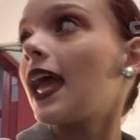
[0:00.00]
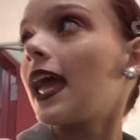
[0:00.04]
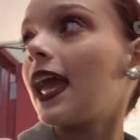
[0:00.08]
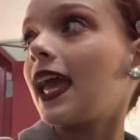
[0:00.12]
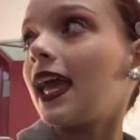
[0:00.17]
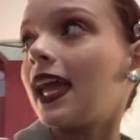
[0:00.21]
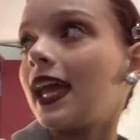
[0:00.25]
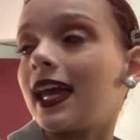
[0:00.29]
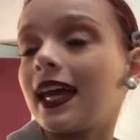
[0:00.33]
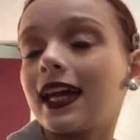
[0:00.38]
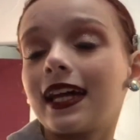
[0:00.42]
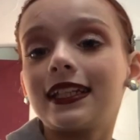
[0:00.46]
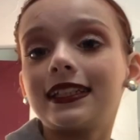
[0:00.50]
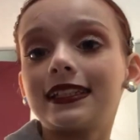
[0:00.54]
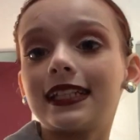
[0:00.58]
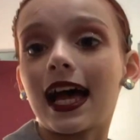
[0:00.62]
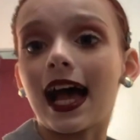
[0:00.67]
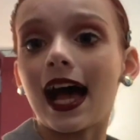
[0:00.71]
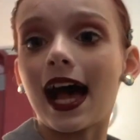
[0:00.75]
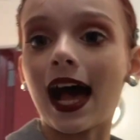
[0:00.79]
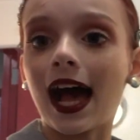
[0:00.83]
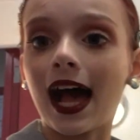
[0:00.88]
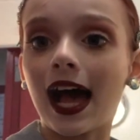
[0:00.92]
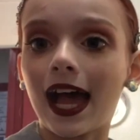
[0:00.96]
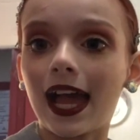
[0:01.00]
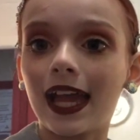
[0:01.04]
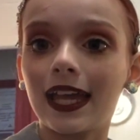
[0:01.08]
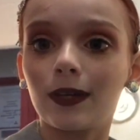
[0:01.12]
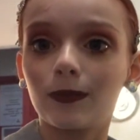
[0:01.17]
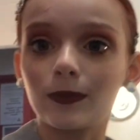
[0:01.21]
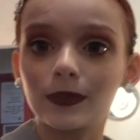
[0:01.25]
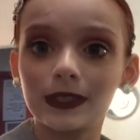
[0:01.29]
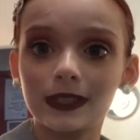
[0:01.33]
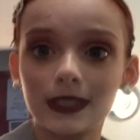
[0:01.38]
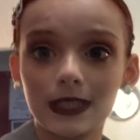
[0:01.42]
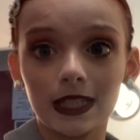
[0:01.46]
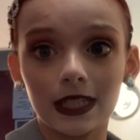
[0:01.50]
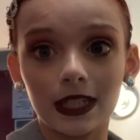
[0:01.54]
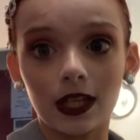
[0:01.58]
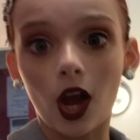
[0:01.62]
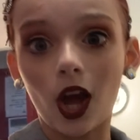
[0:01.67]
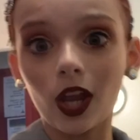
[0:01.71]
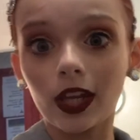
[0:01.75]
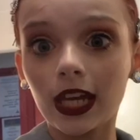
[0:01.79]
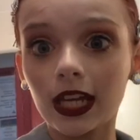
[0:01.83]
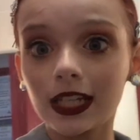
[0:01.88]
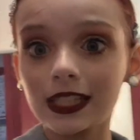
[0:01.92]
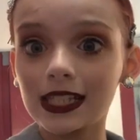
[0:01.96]
And I will see y'all
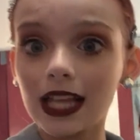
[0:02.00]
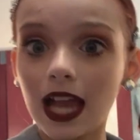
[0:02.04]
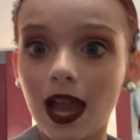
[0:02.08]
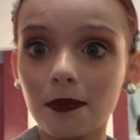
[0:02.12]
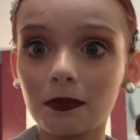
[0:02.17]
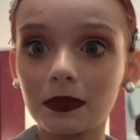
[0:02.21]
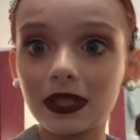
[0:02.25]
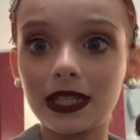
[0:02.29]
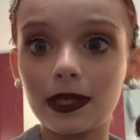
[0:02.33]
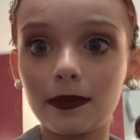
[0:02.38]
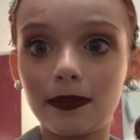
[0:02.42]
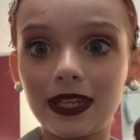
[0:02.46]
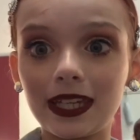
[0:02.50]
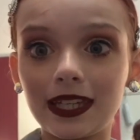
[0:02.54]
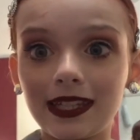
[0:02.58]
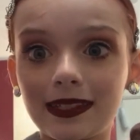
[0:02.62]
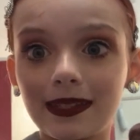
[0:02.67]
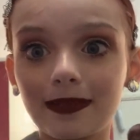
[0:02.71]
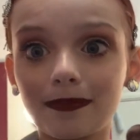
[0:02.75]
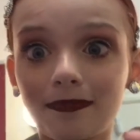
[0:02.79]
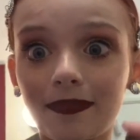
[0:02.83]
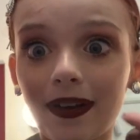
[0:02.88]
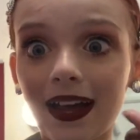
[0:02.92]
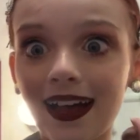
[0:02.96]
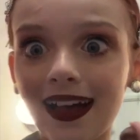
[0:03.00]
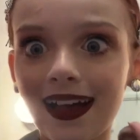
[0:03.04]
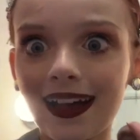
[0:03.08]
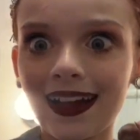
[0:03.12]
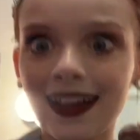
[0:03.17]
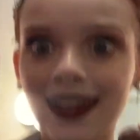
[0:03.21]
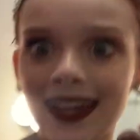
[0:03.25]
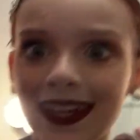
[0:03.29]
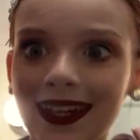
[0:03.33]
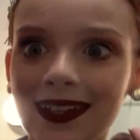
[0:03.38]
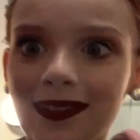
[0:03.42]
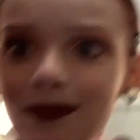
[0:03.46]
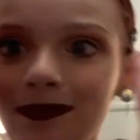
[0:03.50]
next time, Libbies. Bye.